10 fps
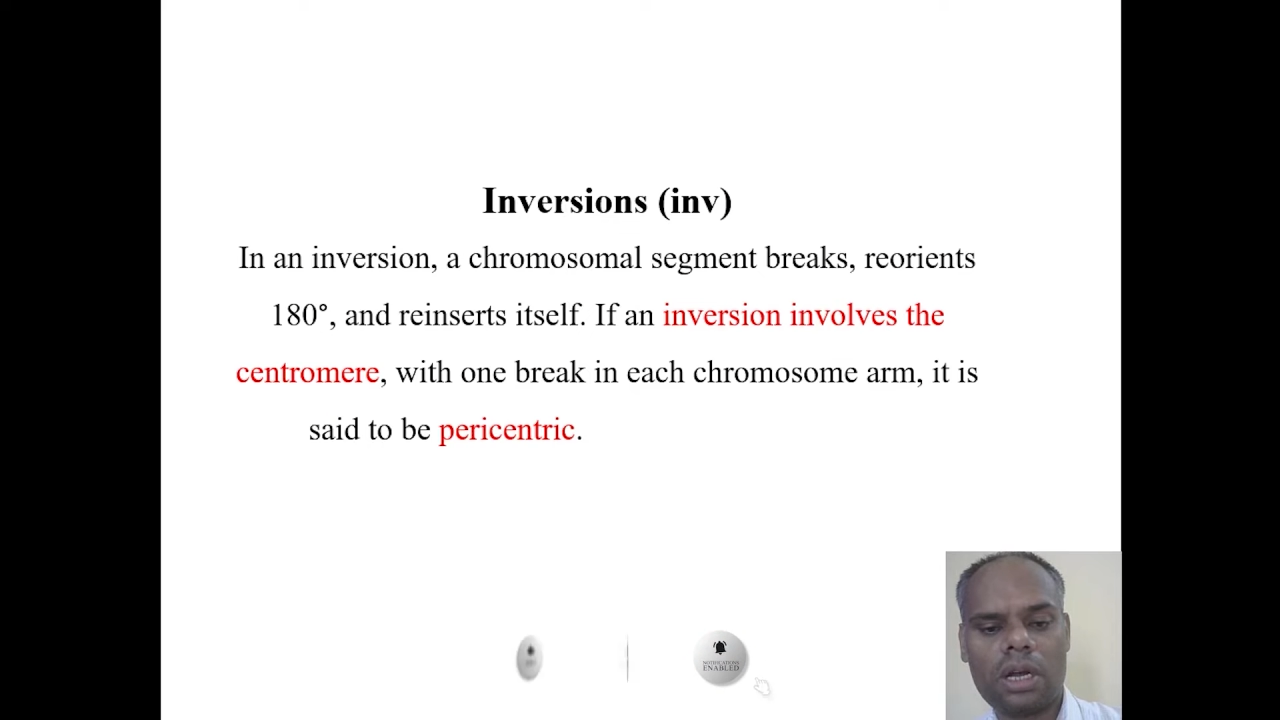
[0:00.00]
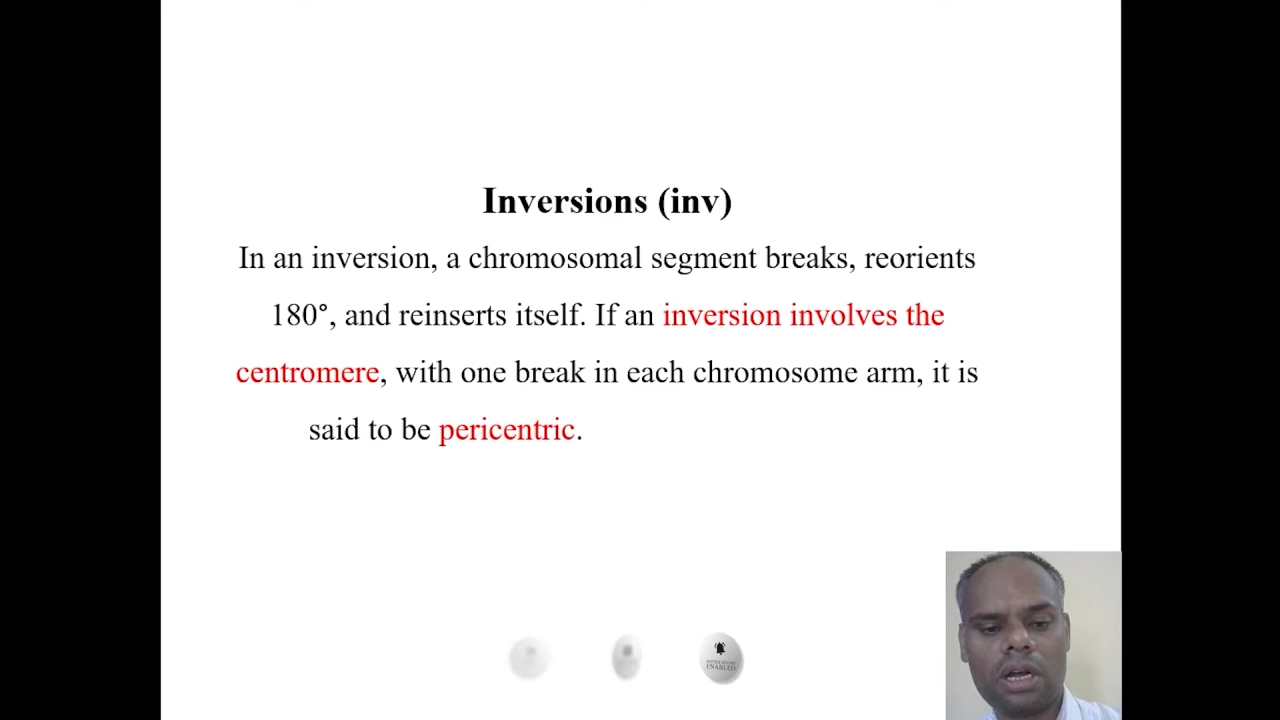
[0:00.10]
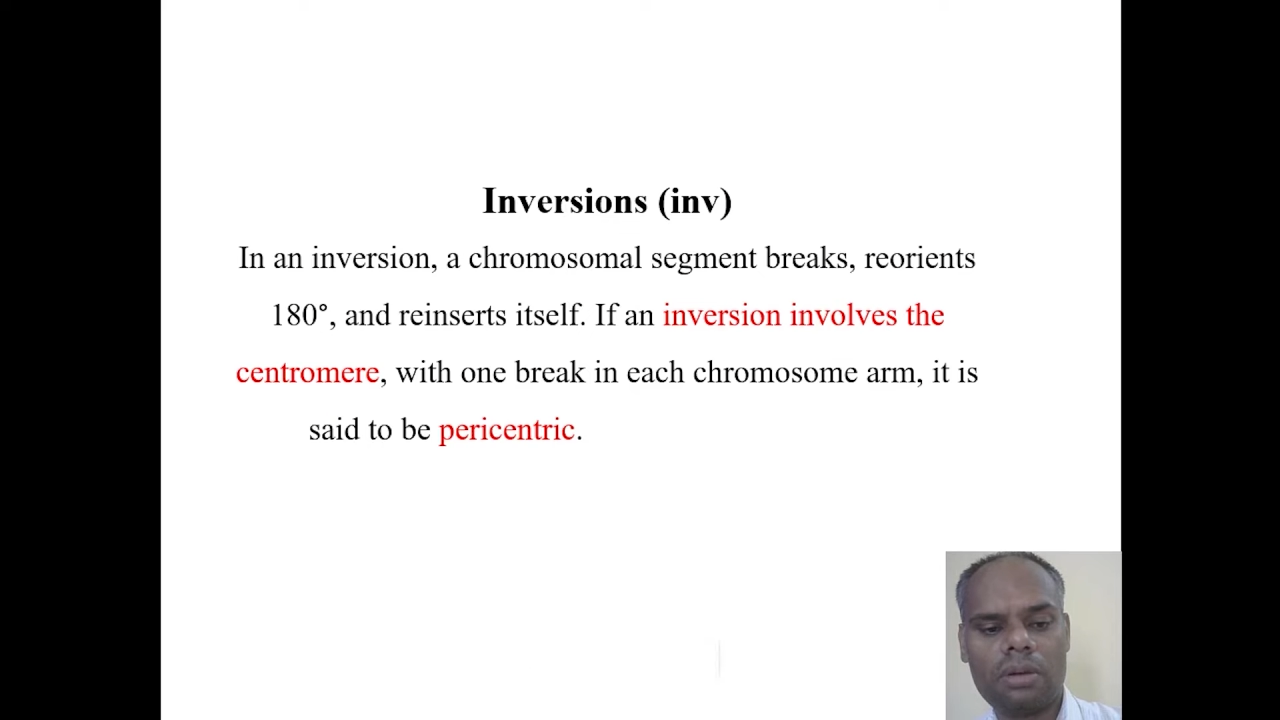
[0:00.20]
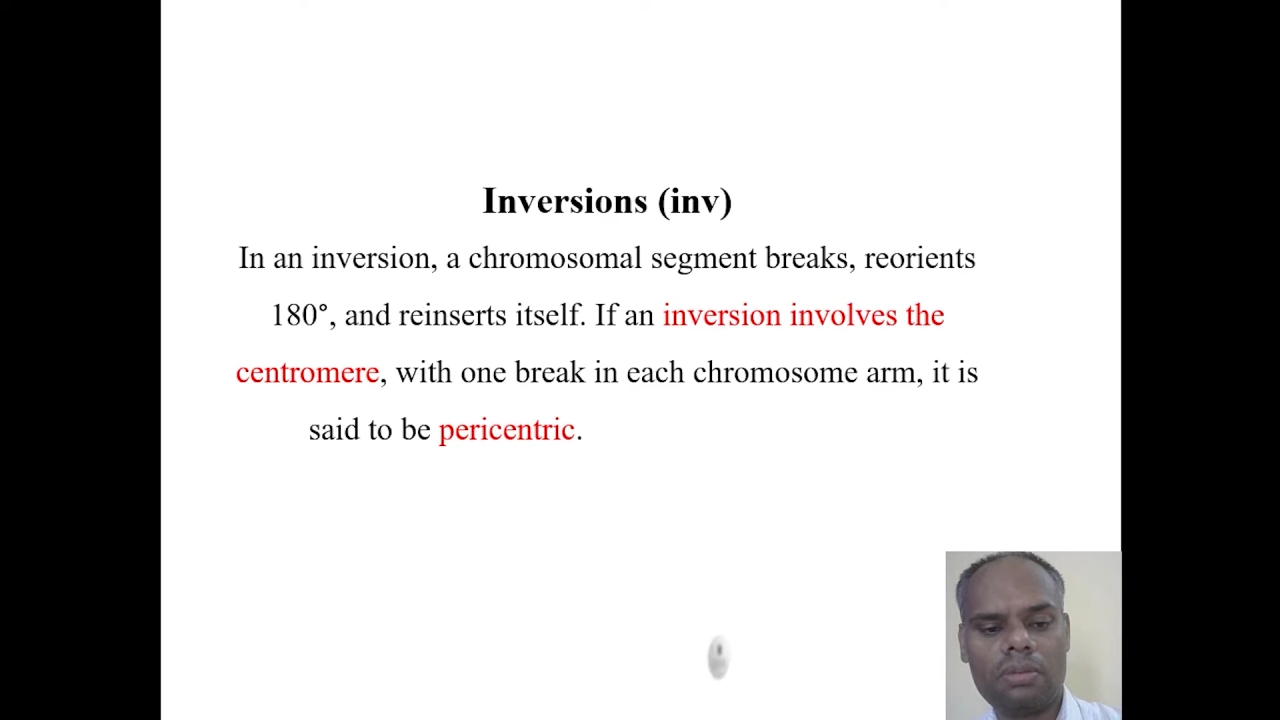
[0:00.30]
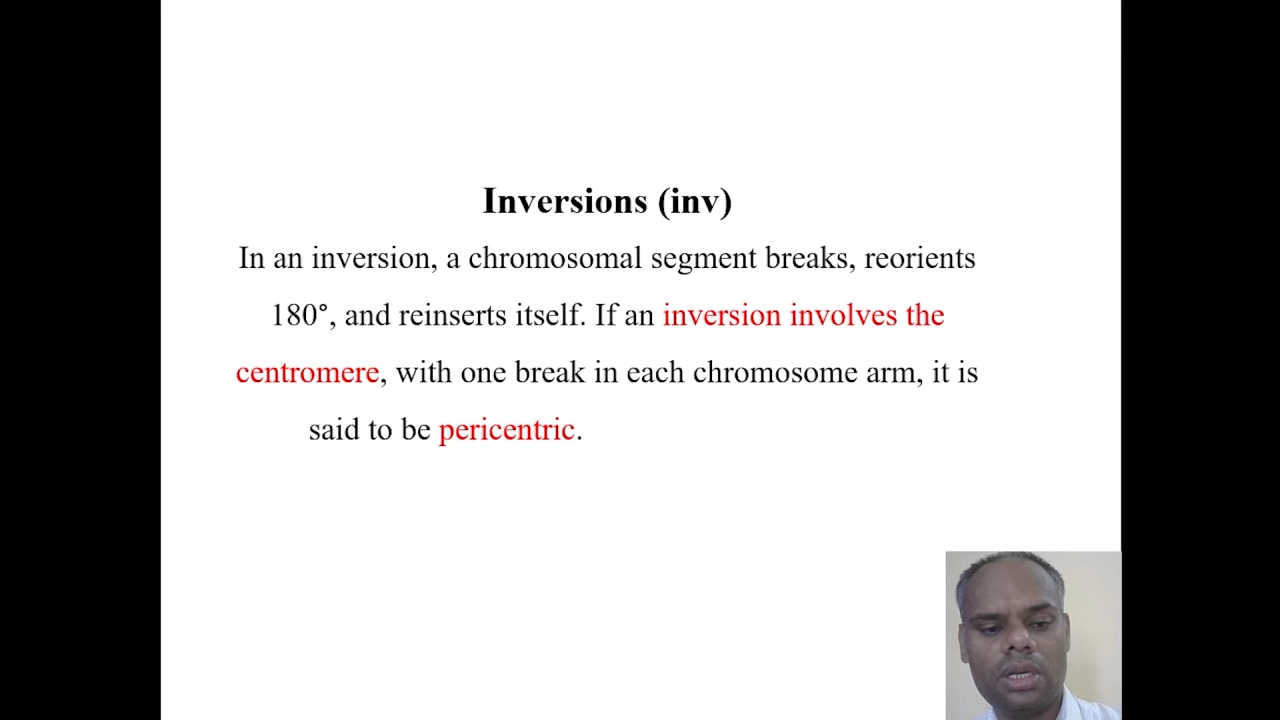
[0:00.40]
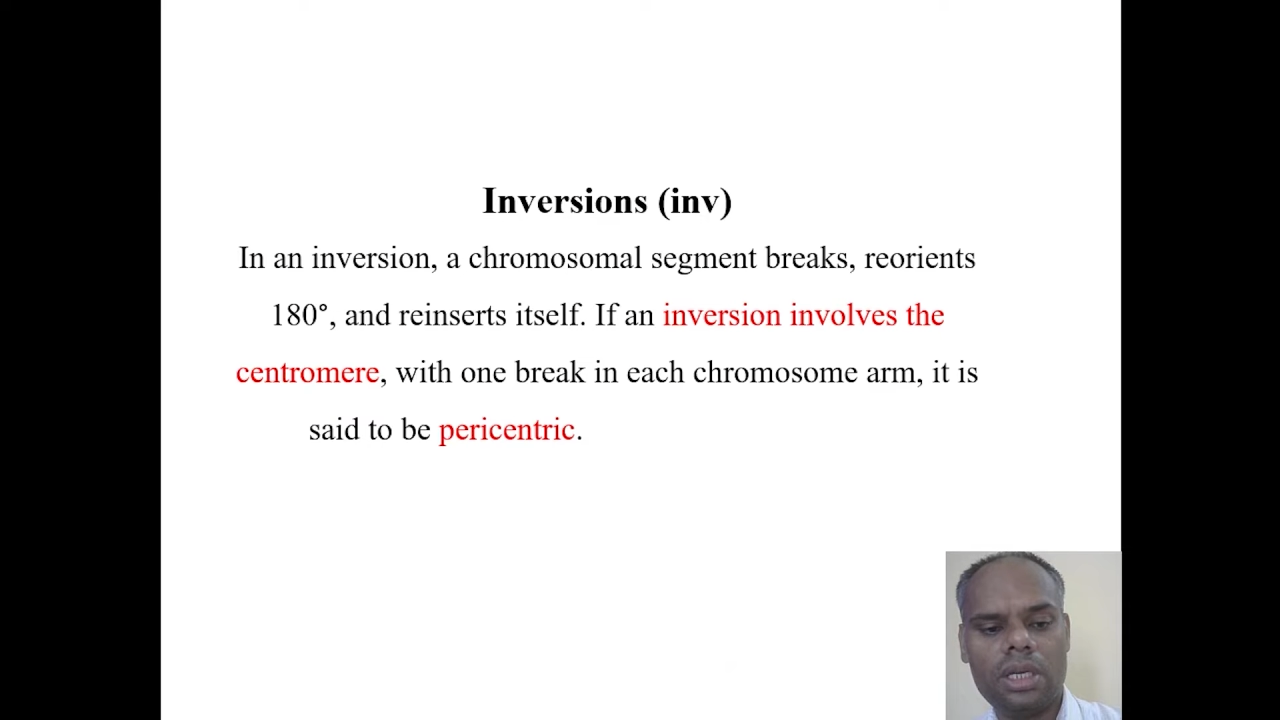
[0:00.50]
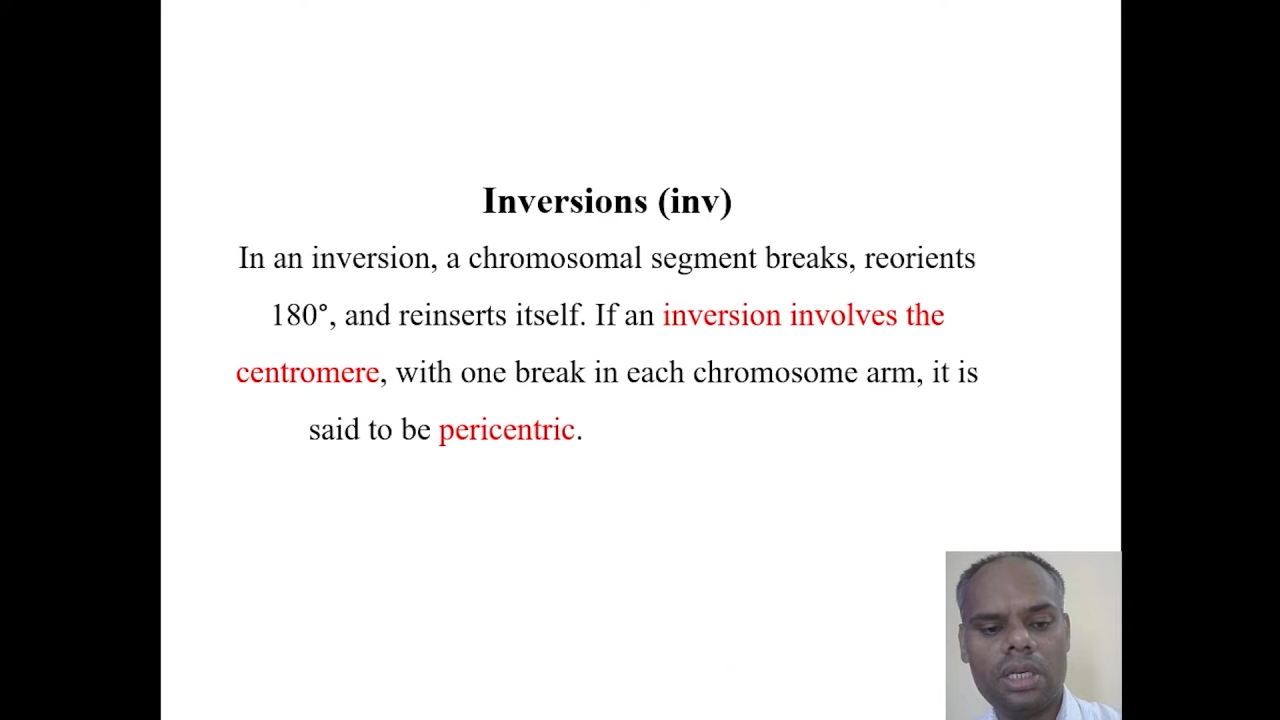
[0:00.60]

arm,